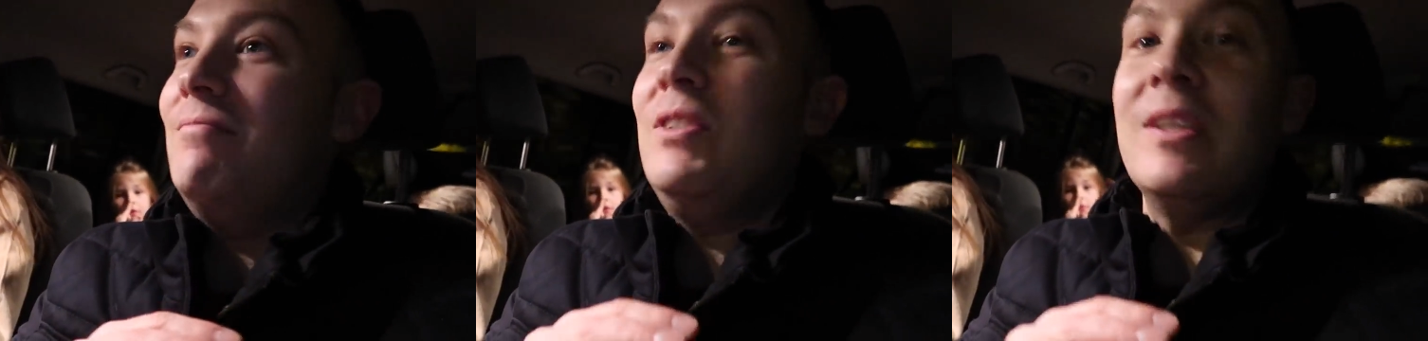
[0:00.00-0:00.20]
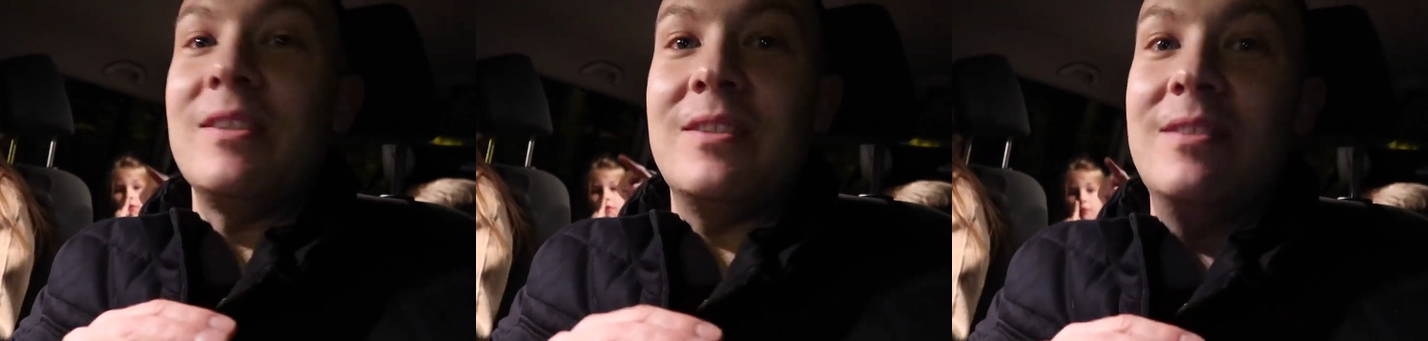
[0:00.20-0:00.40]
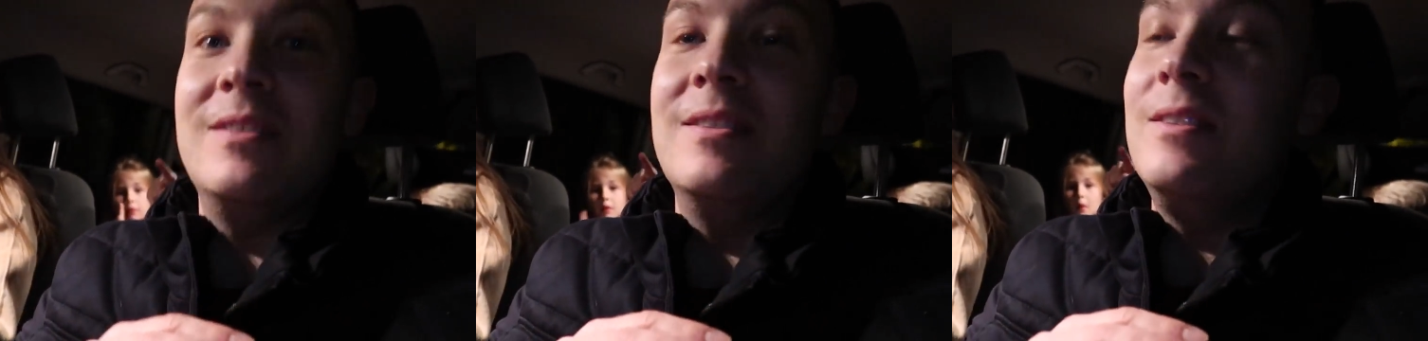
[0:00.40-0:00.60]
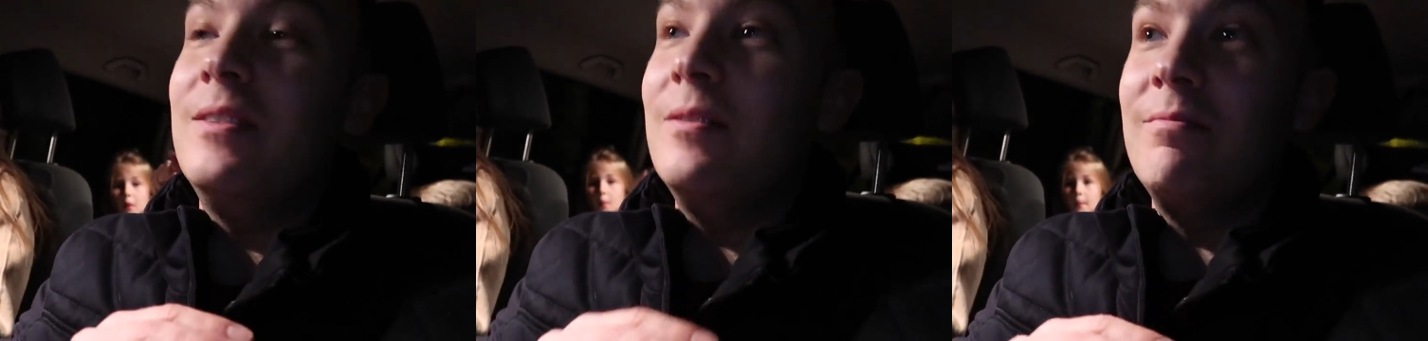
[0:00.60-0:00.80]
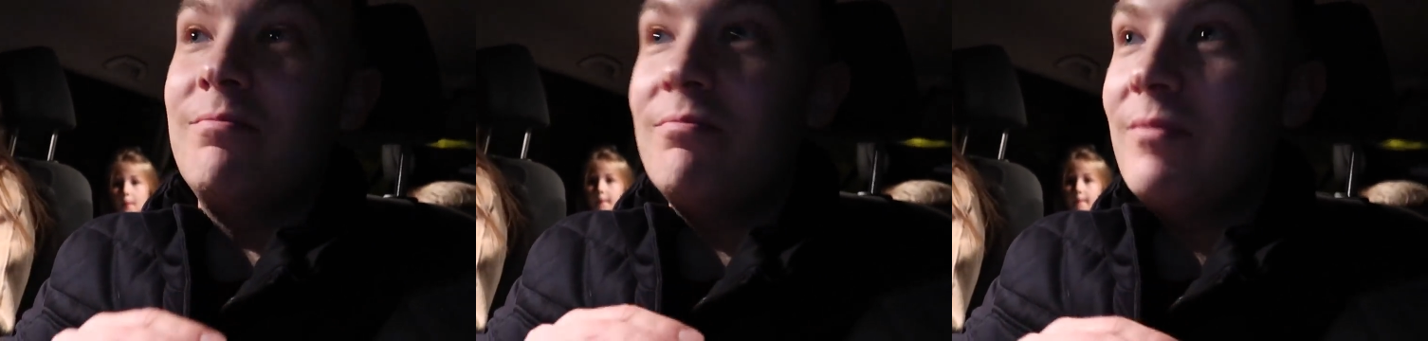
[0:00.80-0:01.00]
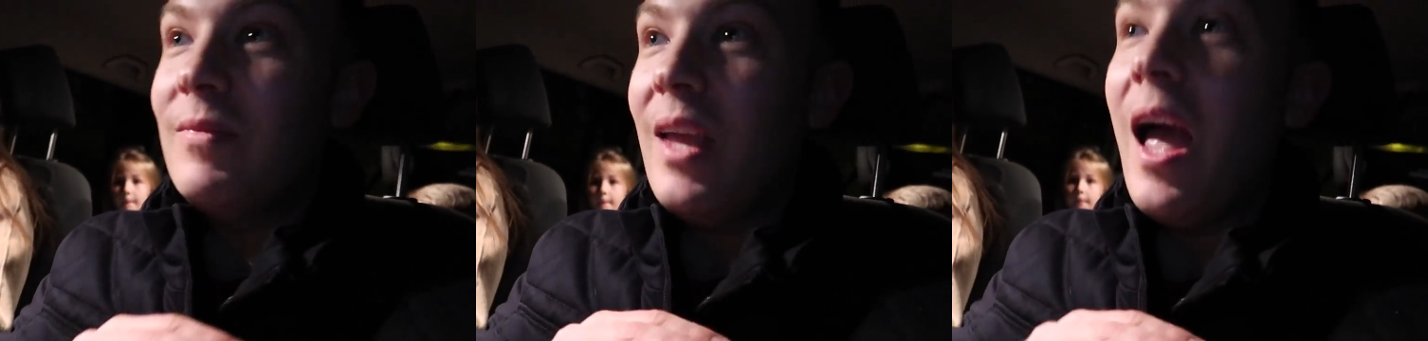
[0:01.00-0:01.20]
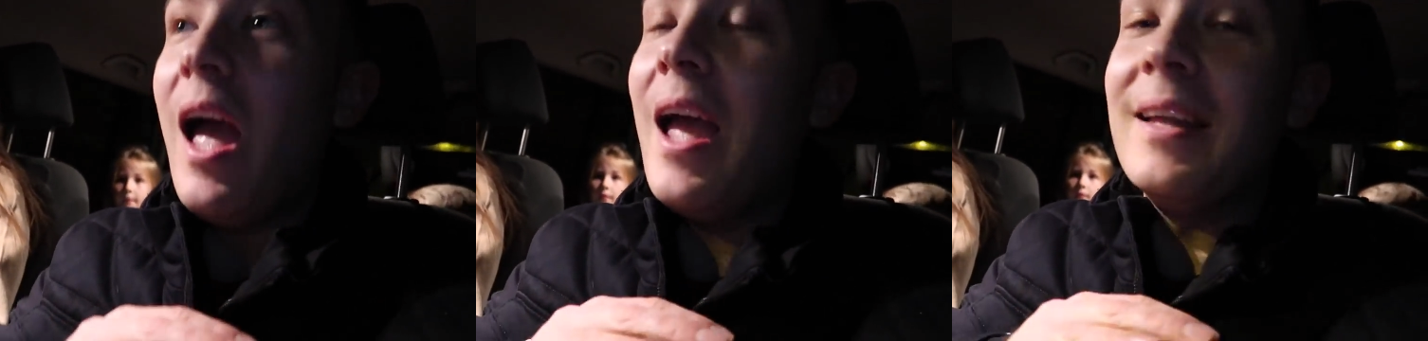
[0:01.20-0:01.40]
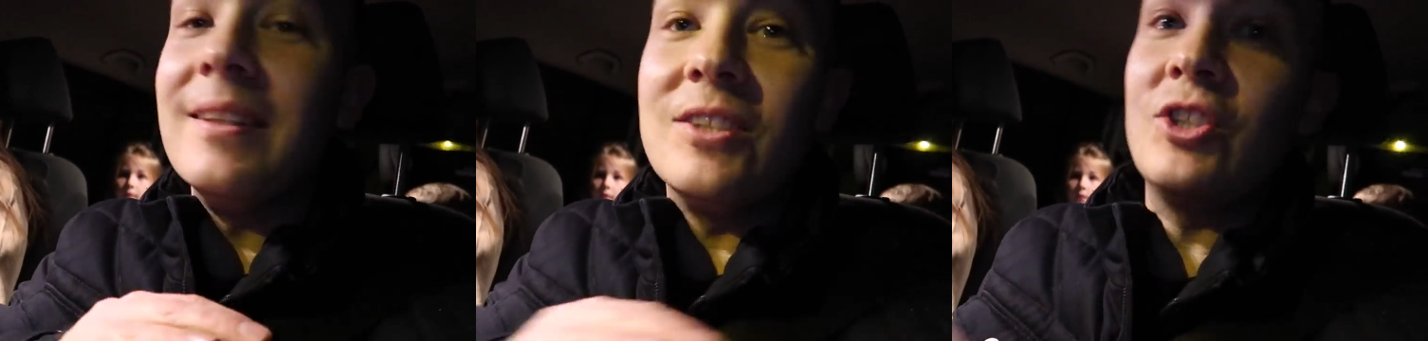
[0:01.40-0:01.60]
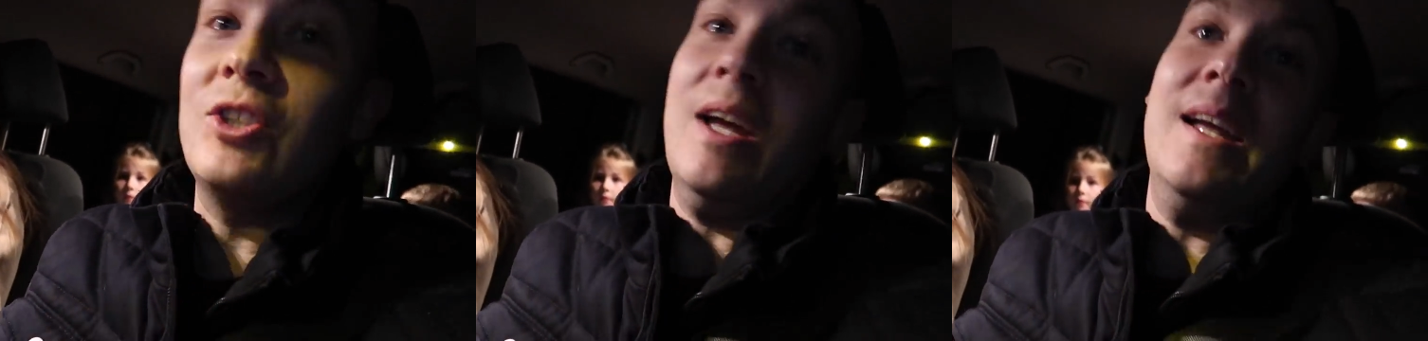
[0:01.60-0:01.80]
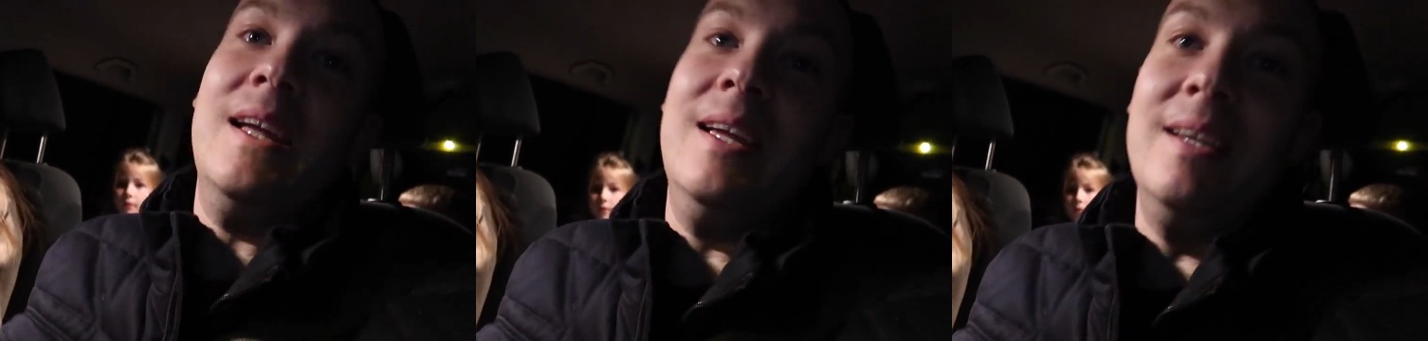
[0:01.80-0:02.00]
Speaker 1: just
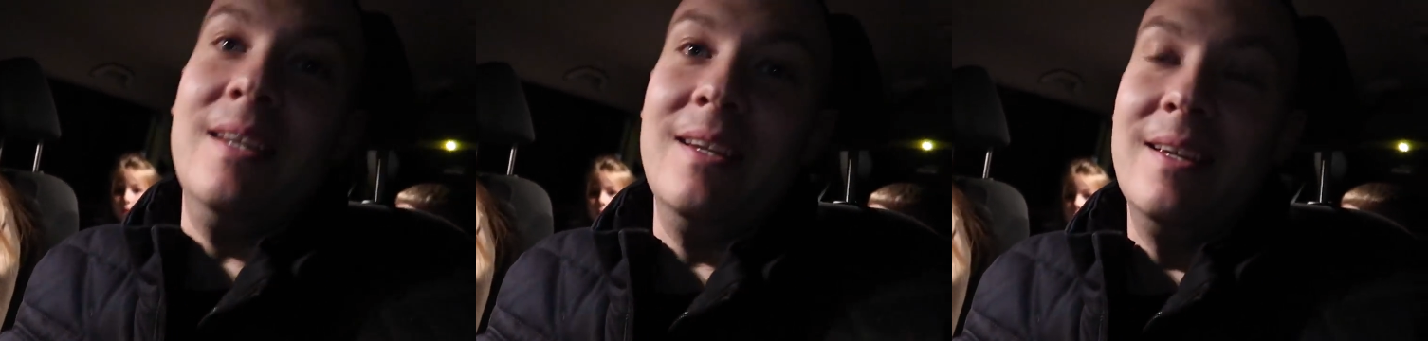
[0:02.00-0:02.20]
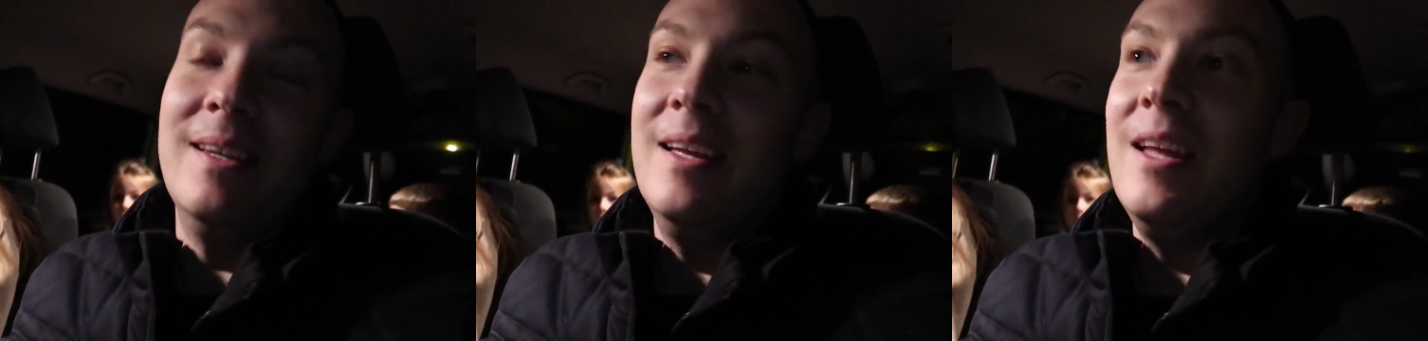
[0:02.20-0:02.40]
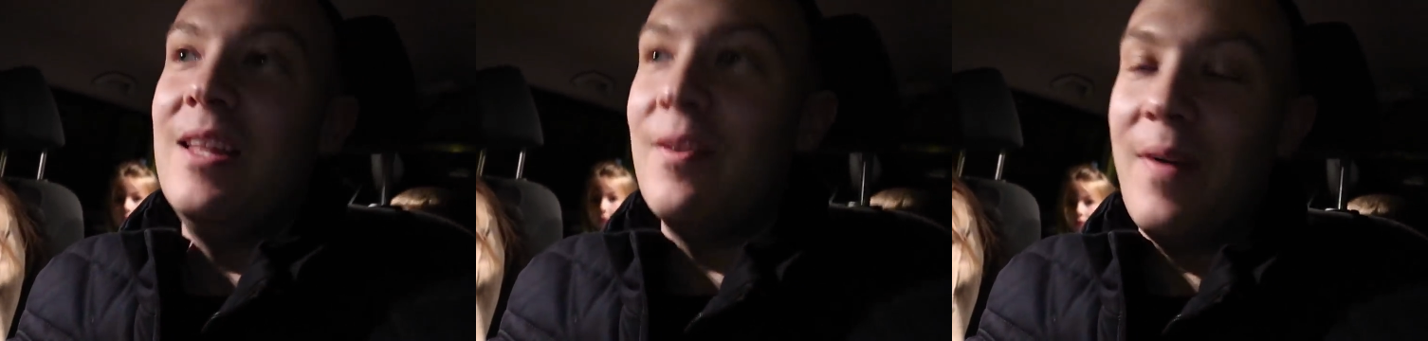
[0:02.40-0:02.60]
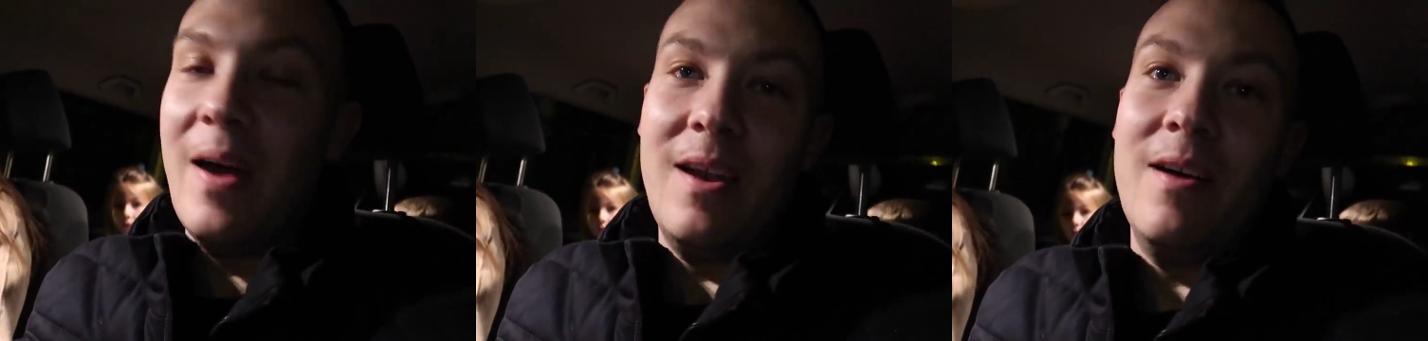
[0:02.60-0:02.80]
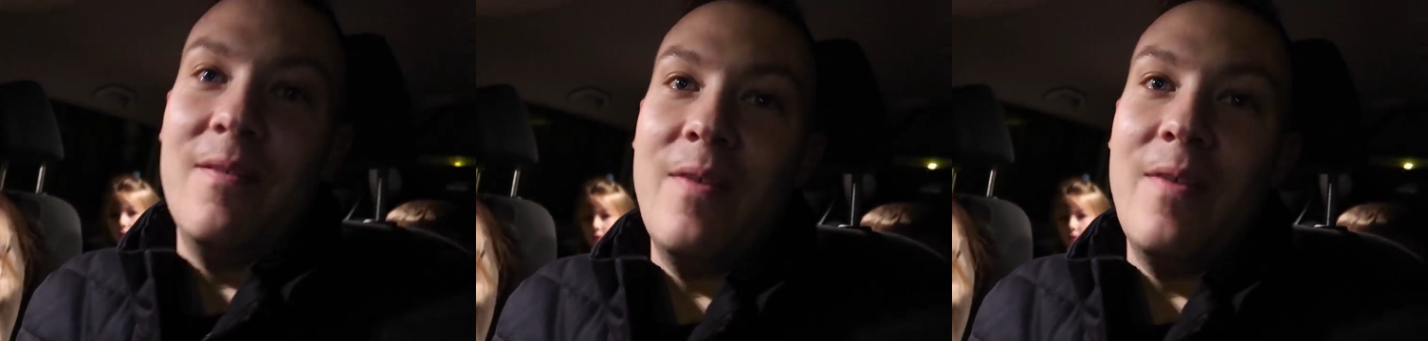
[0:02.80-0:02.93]
insane the fact that I